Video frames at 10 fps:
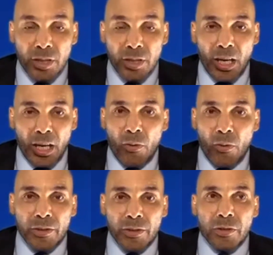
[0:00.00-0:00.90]
I want
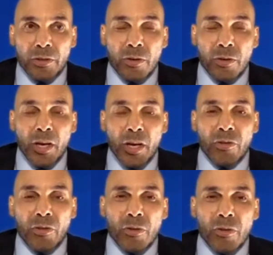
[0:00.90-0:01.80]
to know.
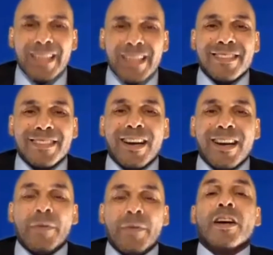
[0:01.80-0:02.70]
So let's talk about